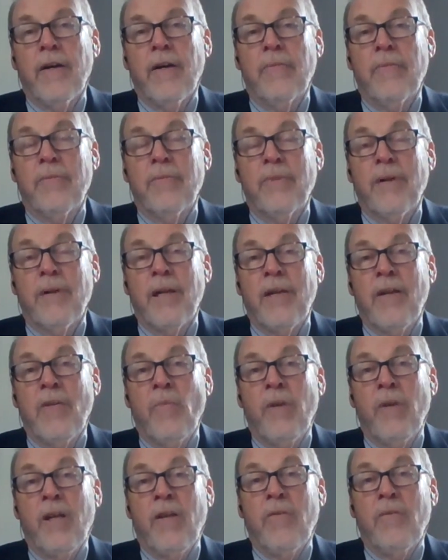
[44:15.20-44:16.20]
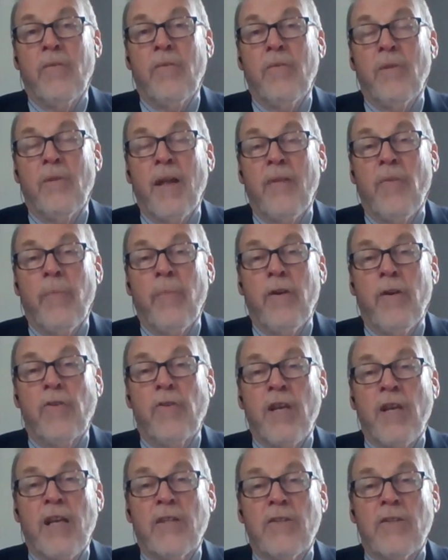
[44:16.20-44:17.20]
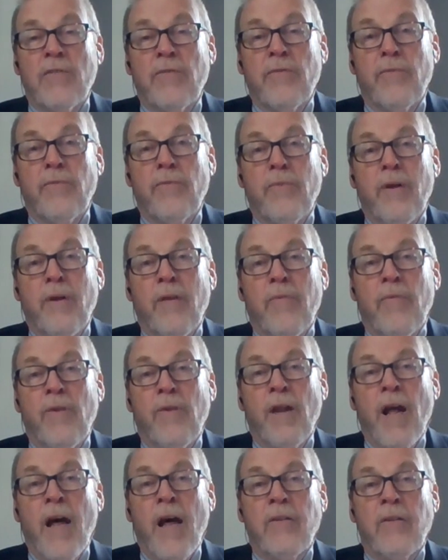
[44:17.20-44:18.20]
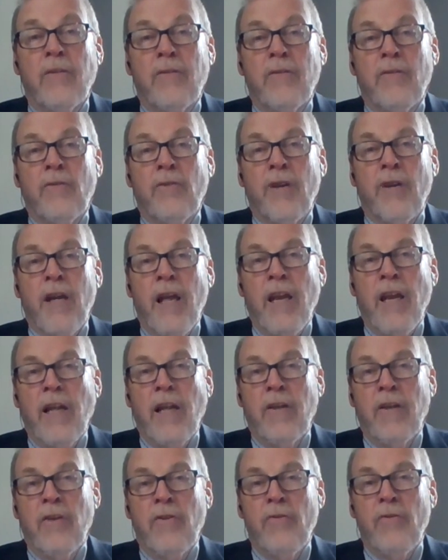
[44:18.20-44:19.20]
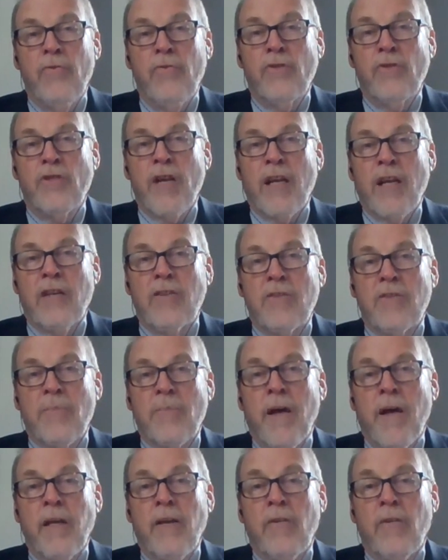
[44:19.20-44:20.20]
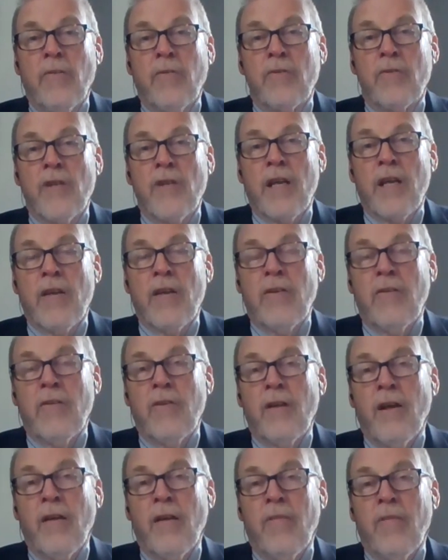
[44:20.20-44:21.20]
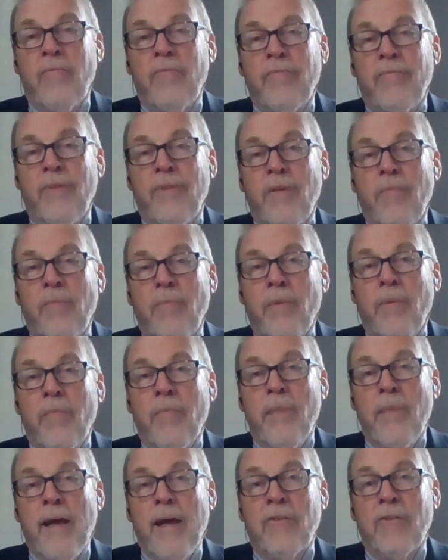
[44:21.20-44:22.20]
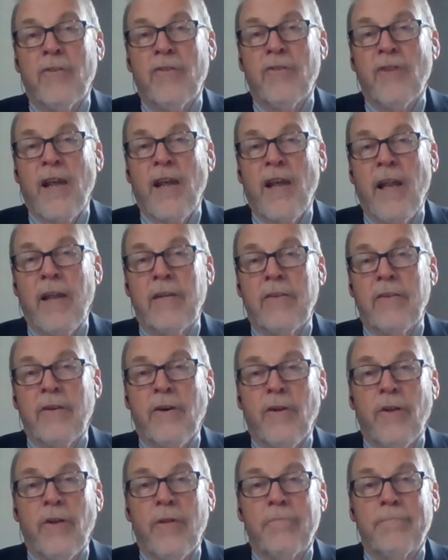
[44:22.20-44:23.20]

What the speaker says: and then we can have a better chance of not creating a huge second spike or second bounce, as I like to call it.